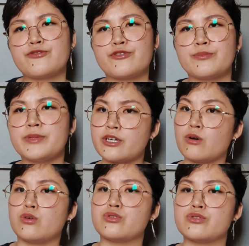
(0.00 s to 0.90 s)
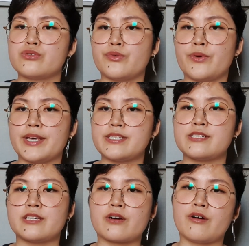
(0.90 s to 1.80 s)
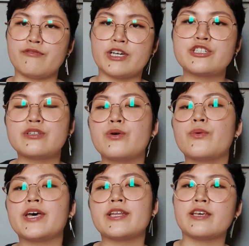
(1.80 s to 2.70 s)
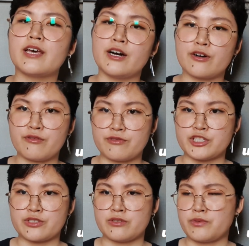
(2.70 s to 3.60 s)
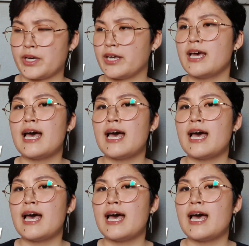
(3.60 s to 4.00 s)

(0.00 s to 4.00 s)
for me it goes two ways: the conventional way, the unconventional way.